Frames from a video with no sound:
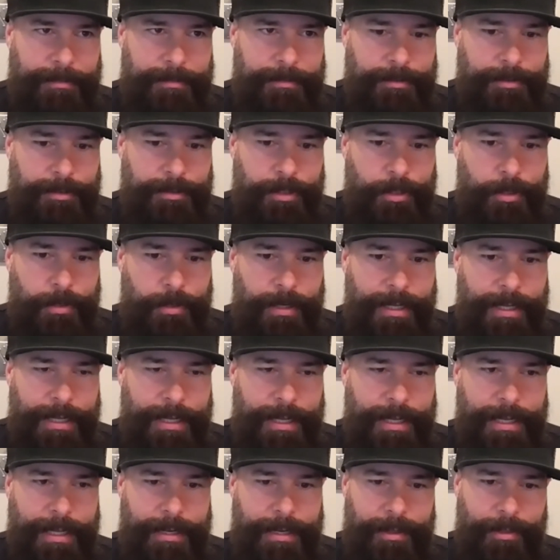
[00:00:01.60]
go
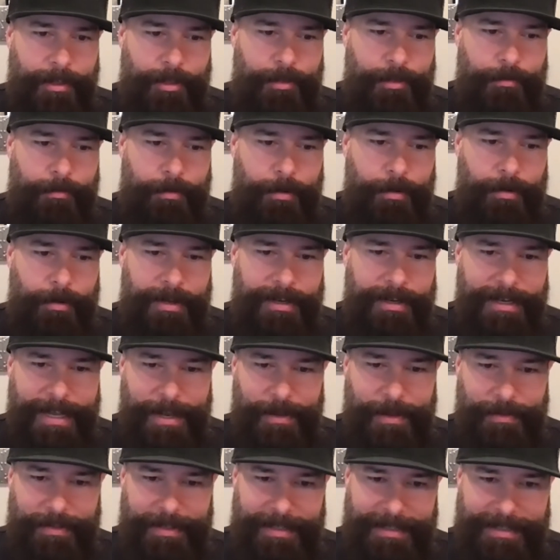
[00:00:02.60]
ahead and throw it
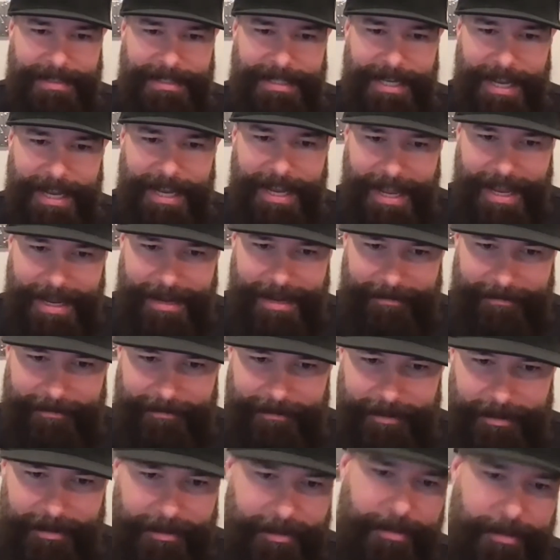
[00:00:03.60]
down to Tay
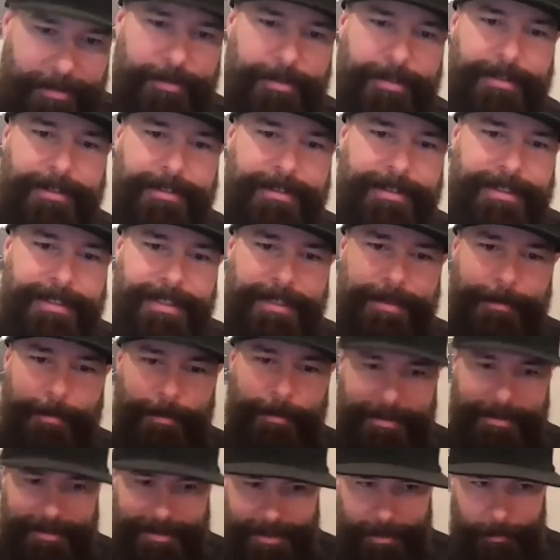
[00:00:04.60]
first and
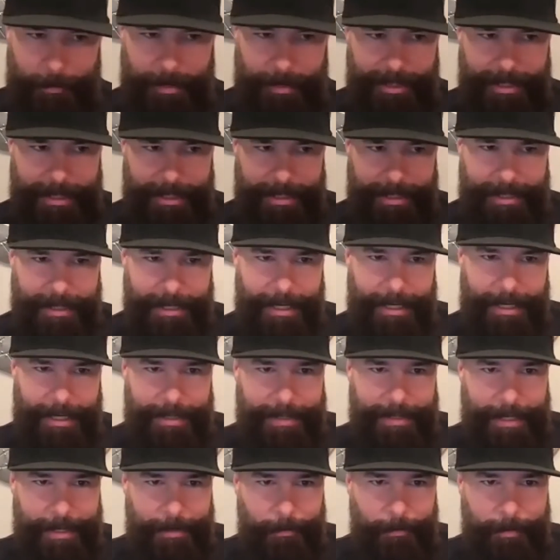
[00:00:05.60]
see what he got.
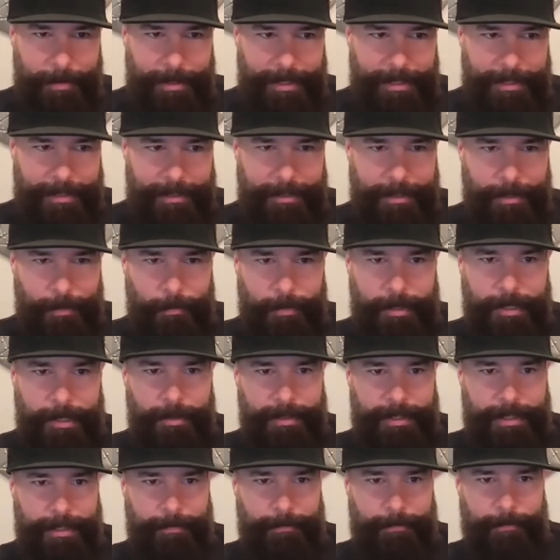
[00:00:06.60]
That way, we
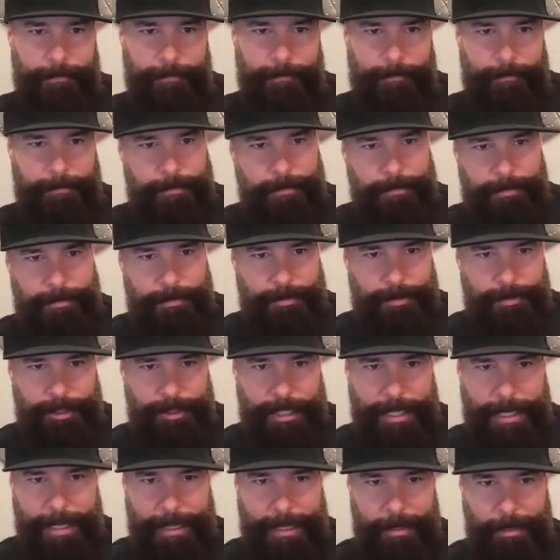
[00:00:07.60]
don't give
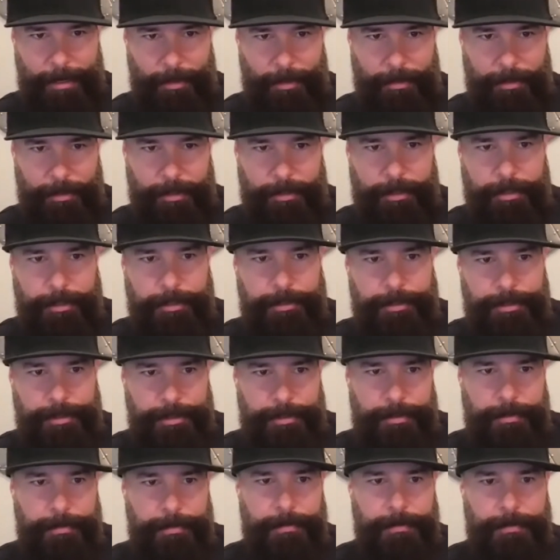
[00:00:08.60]
Chad all the good
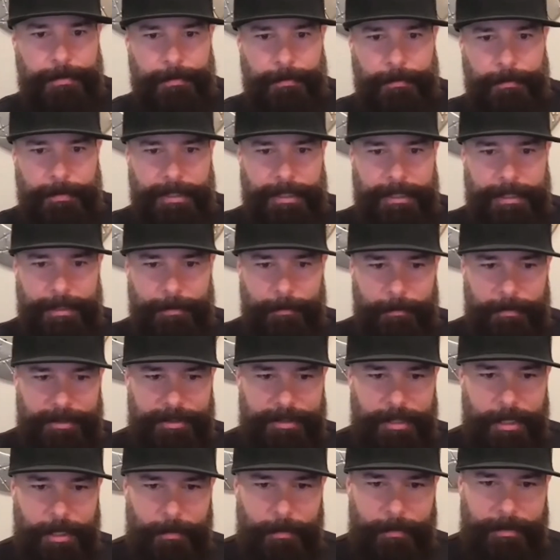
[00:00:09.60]
juice. We
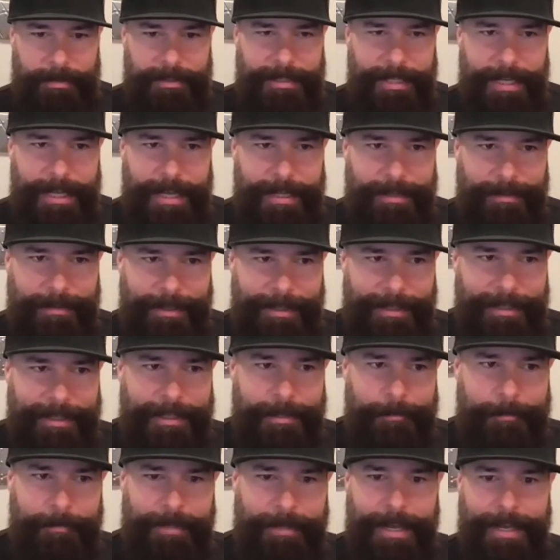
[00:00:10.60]
start with Tay, let
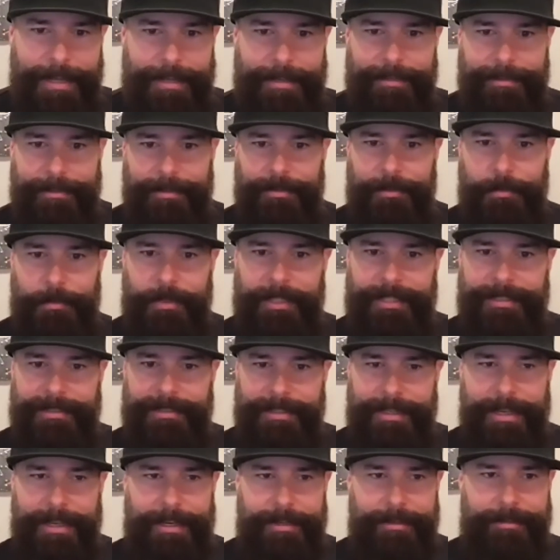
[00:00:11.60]
him kind of squeeze
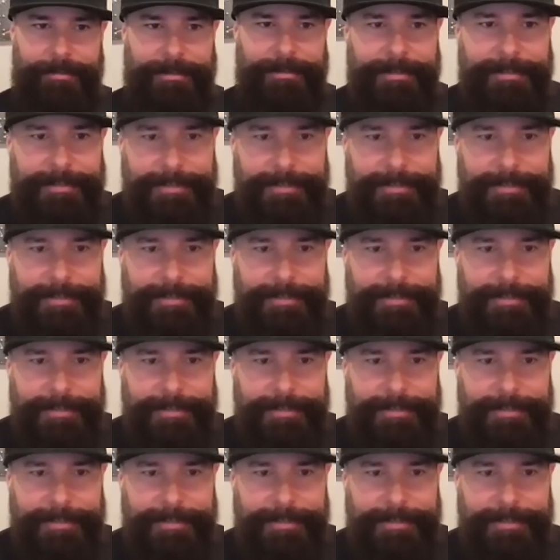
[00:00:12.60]
it out.